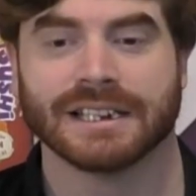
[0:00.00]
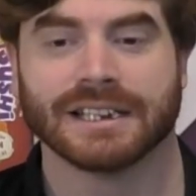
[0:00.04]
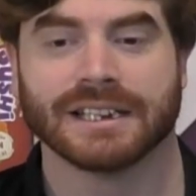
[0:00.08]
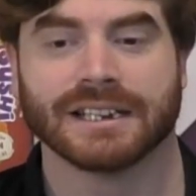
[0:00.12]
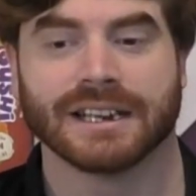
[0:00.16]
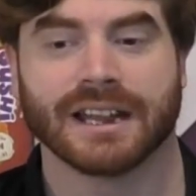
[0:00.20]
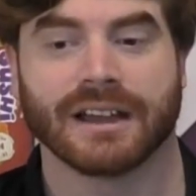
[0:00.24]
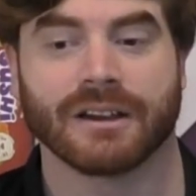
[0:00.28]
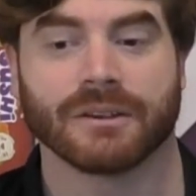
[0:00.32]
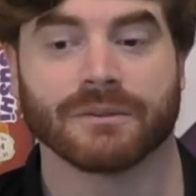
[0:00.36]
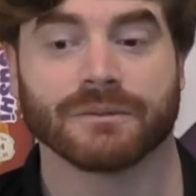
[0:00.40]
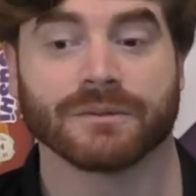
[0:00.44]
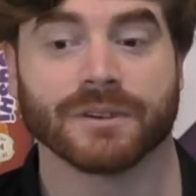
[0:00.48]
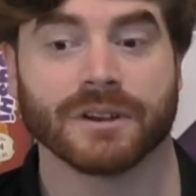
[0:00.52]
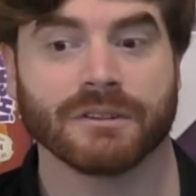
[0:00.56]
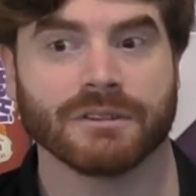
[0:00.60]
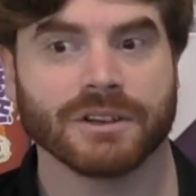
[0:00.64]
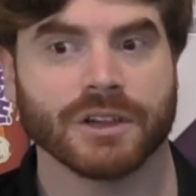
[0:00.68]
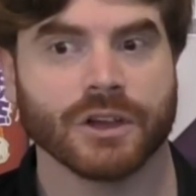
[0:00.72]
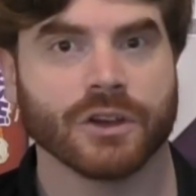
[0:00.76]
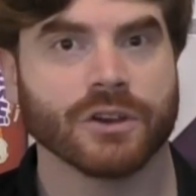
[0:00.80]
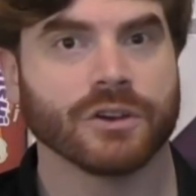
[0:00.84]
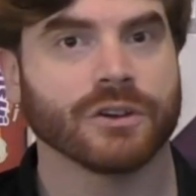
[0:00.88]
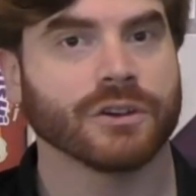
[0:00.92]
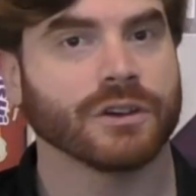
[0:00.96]
Now,
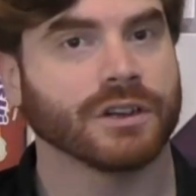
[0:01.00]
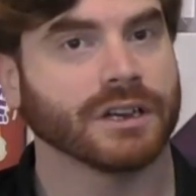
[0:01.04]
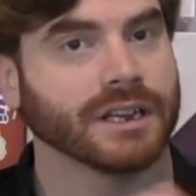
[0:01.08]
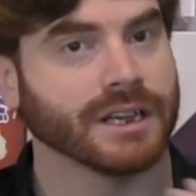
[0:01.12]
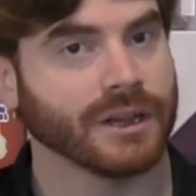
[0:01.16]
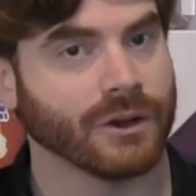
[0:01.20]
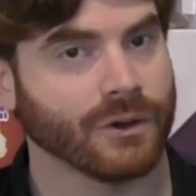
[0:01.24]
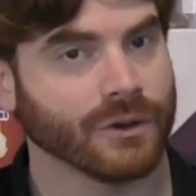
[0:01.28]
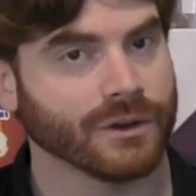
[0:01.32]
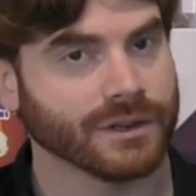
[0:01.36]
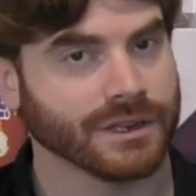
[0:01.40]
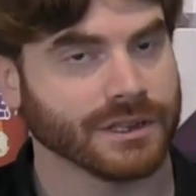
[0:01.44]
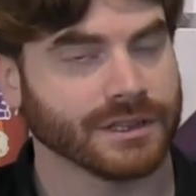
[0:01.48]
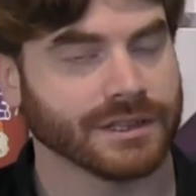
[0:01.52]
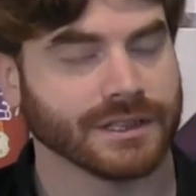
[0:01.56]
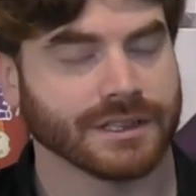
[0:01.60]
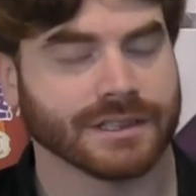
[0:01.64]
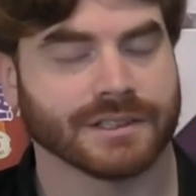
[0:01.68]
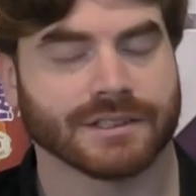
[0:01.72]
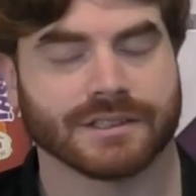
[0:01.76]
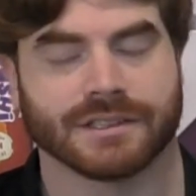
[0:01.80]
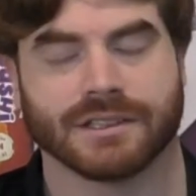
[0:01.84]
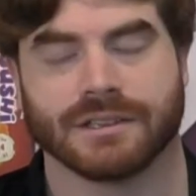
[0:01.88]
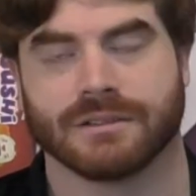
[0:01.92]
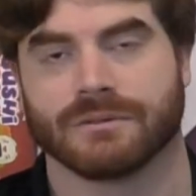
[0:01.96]
very early on in this
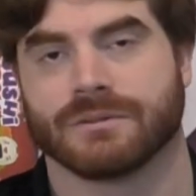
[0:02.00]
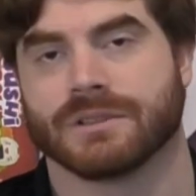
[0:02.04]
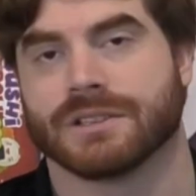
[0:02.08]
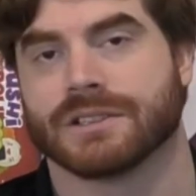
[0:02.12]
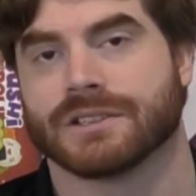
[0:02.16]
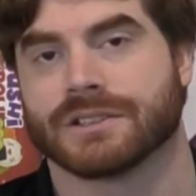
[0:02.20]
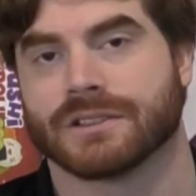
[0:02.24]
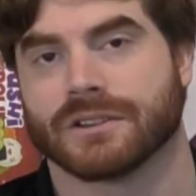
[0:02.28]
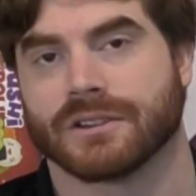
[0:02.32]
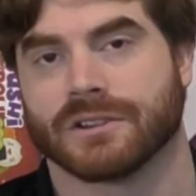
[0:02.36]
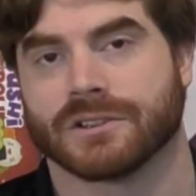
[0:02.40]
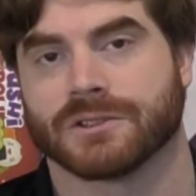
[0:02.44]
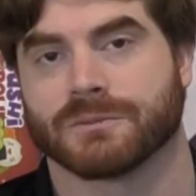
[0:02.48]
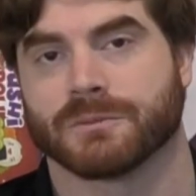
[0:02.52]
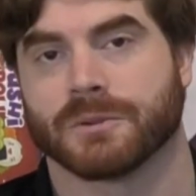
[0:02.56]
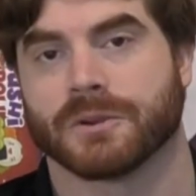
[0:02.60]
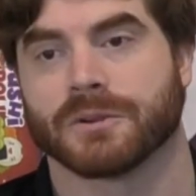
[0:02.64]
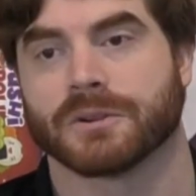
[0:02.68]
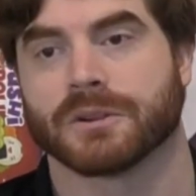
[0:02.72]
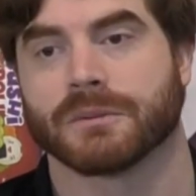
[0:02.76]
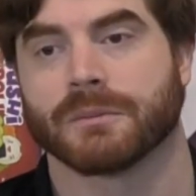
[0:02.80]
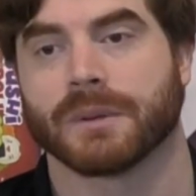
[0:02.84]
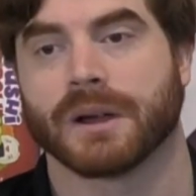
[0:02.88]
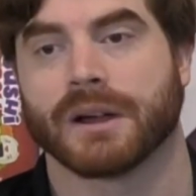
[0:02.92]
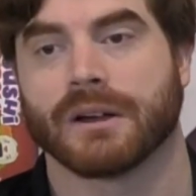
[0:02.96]
series I
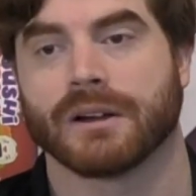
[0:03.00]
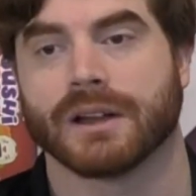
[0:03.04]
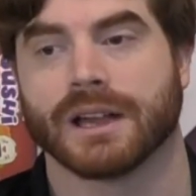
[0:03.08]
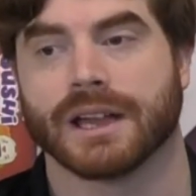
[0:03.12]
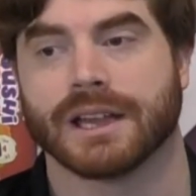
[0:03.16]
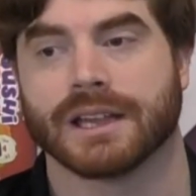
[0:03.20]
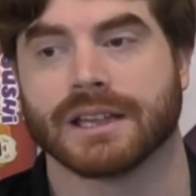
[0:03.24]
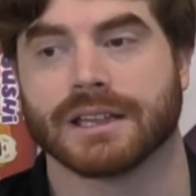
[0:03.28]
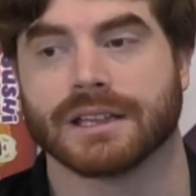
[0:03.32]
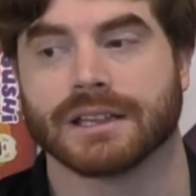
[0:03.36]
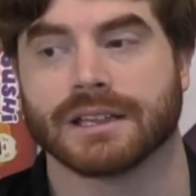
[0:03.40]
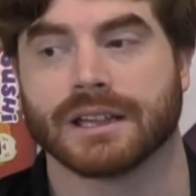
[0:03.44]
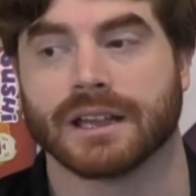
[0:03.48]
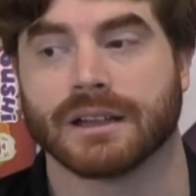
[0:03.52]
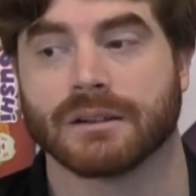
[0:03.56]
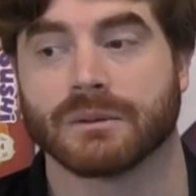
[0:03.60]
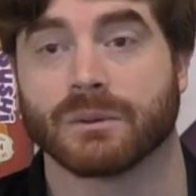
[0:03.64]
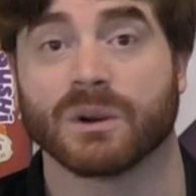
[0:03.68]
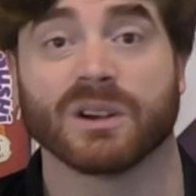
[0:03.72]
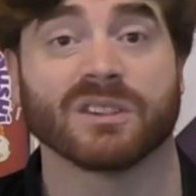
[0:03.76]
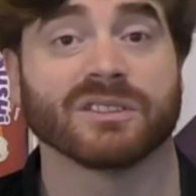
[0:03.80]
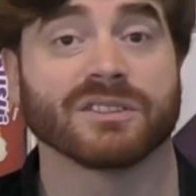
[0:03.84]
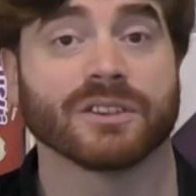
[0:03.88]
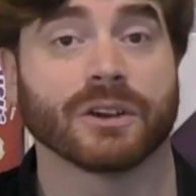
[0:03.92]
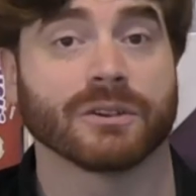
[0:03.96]
spoke about a
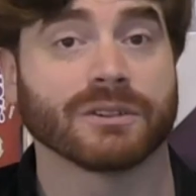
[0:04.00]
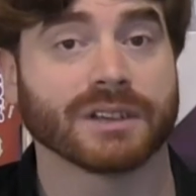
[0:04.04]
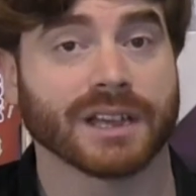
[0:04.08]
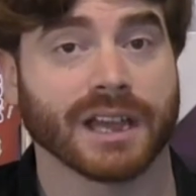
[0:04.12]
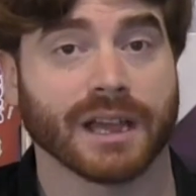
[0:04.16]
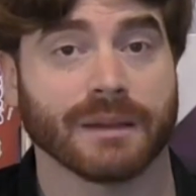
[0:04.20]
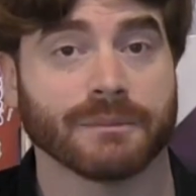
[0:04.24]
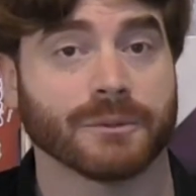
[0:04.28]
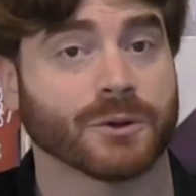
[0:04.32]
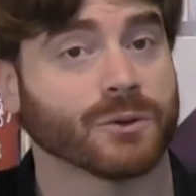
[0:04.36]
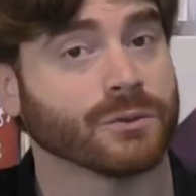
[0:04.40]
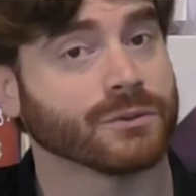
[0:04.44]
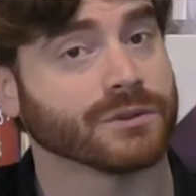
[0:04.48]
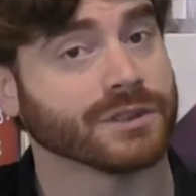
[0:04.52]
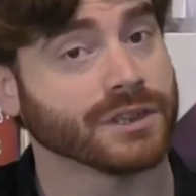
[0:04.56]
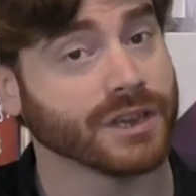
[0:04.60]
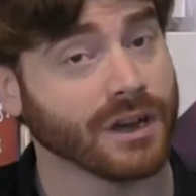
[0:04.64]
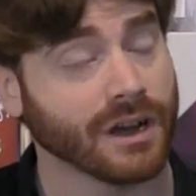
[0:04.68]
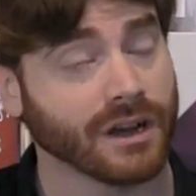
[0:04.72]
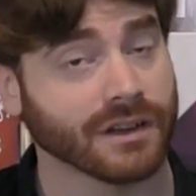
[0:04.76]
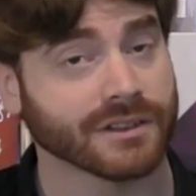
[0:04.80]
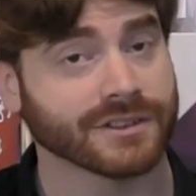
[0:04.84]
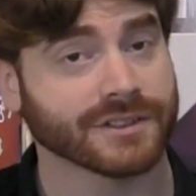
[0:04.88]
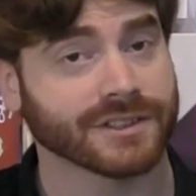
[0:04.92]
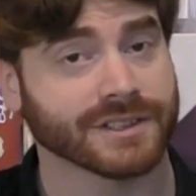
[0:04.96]
well-known game called
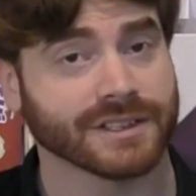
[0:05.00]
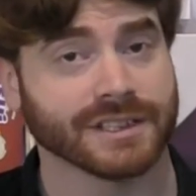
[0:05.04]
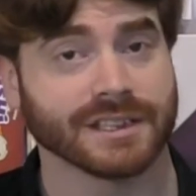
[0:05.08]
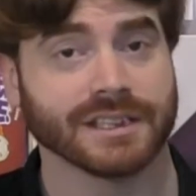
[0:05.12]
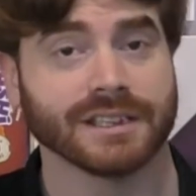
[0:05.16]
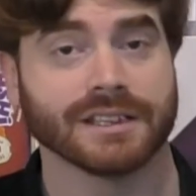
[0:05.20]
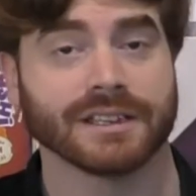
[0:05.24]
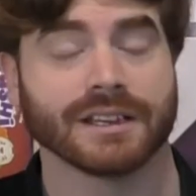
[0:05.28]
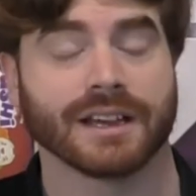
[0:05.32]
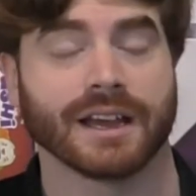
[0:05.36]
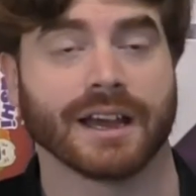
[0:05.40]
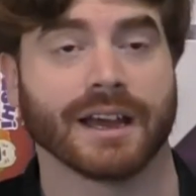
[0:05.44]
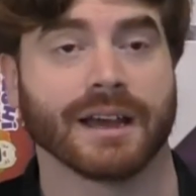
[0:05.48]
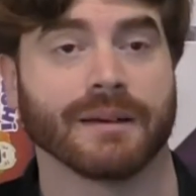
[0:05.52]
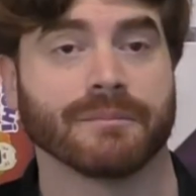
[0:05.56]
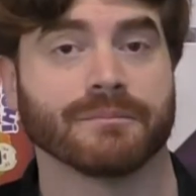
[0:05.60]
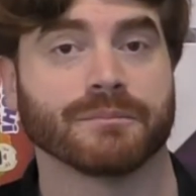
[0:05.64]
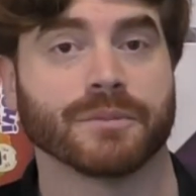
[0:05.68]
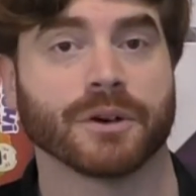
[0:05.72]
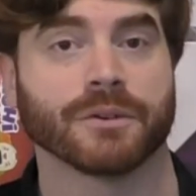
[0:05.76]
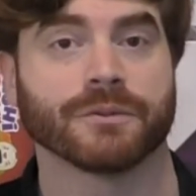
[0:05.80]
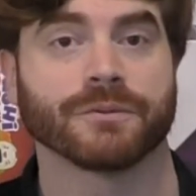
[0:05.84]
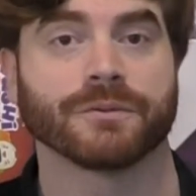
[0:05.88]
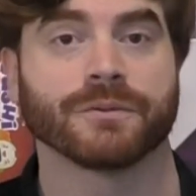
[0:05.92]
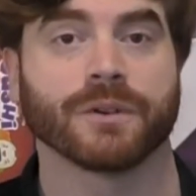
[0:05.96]
Yahtzee,
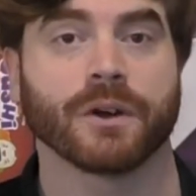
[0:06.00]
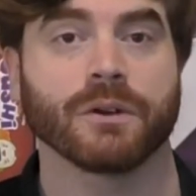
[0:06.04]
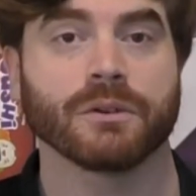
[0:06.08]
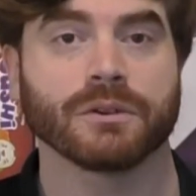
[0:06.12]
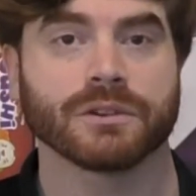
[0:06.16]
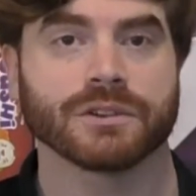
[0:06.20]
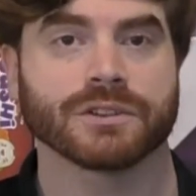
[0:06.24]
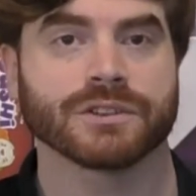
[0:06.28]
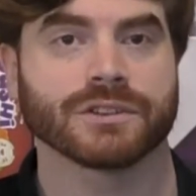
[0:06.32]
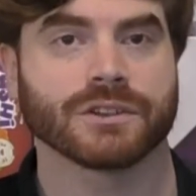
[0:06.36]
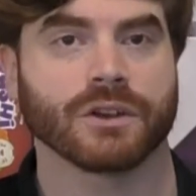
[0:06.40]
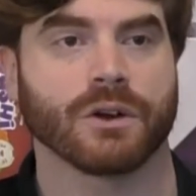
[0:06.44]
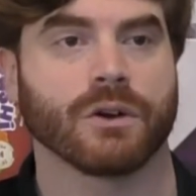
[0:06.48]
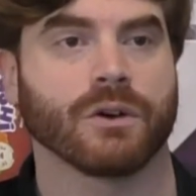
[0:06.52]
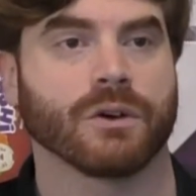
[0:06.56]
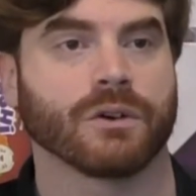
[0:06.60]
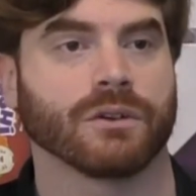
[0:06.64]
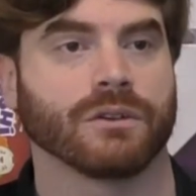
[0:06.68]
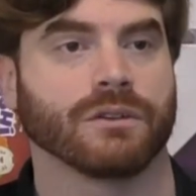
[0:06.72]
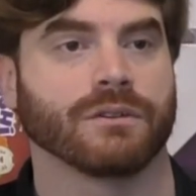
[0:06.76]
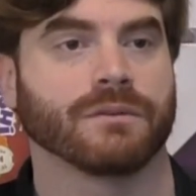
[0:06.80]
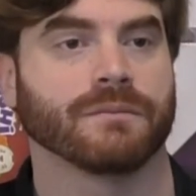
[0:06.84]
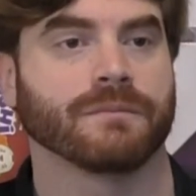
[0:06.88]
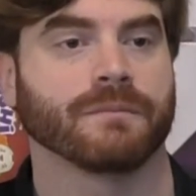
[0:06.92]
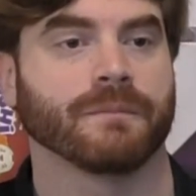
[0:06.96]
but focused
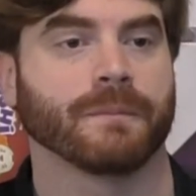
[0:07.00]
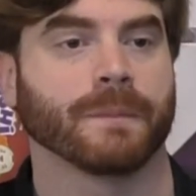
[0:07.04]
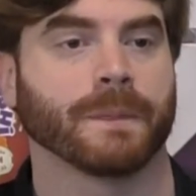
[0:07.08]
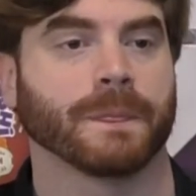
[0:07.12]
on